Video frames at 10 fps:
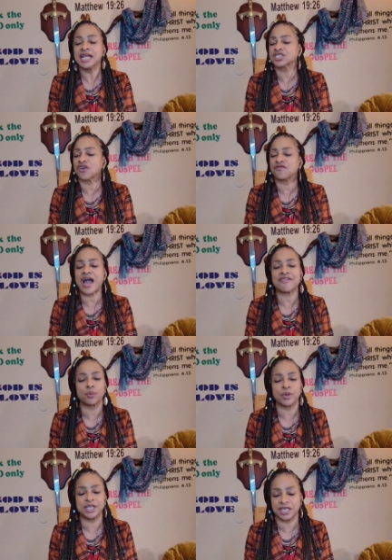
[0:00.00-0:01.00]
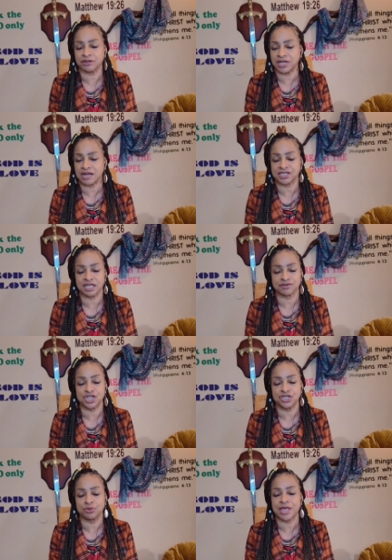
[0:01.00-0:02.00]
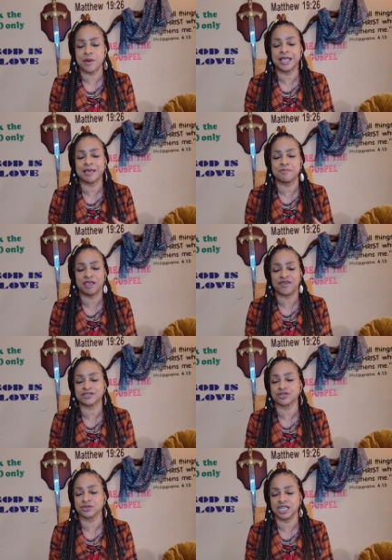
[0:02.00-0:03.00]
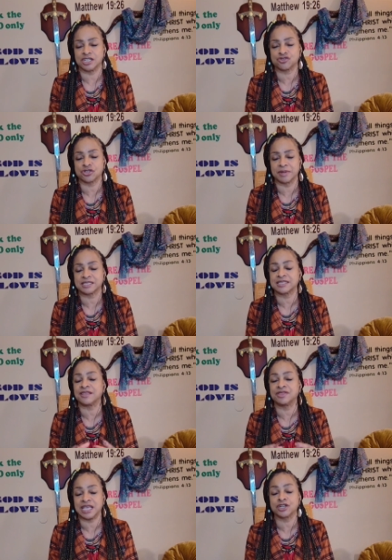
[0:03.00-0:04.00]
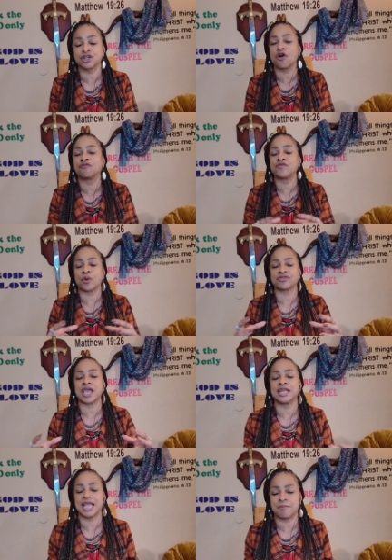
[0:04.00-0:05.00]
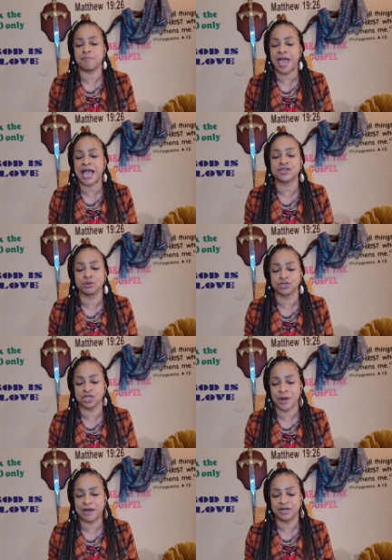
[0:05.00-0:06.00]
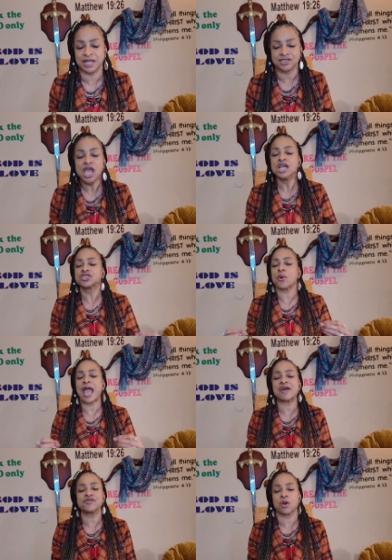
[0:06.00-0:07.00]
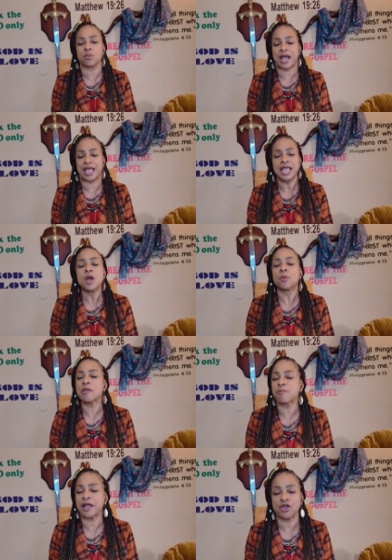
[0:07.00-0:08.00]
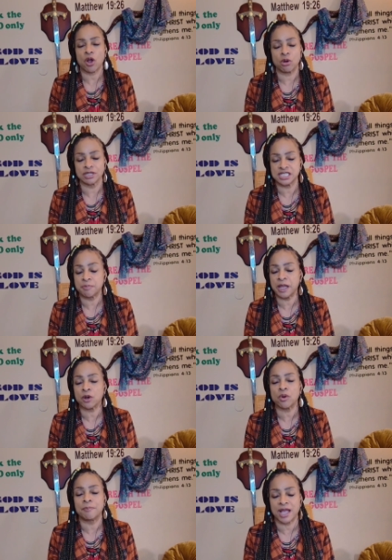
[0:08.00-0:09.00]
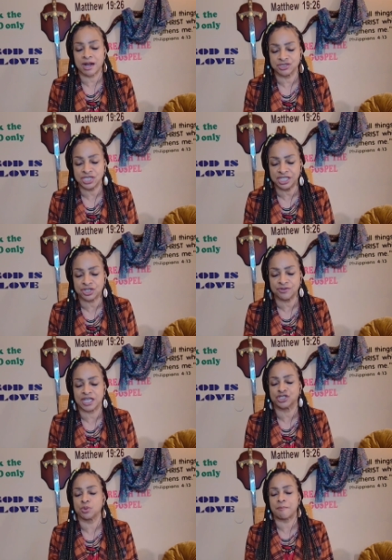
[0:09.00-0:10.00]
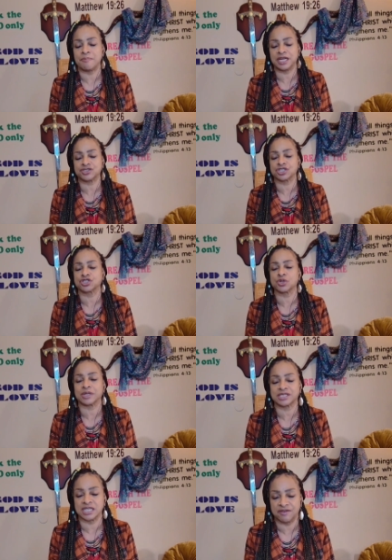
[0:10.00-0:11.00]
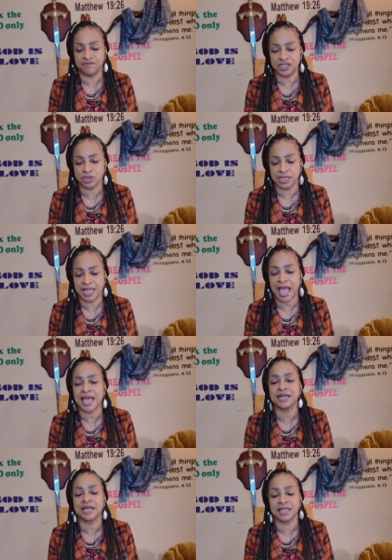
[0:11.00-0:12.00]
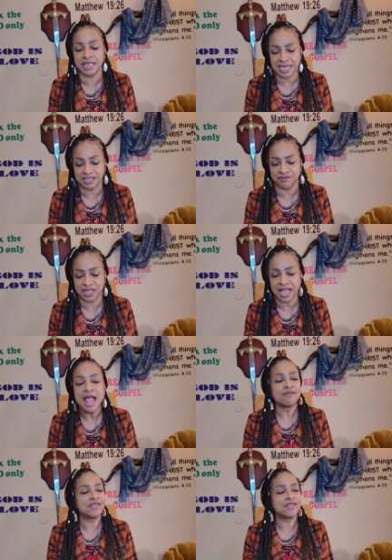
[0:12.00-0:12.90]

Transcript: And so, Father, we yield ourselves to you that we can be vessels and instruments that then go forth and impact those around us. So have your way. We pray your Holy Spirit will be our teacher, that you would minister to us individually and collectively,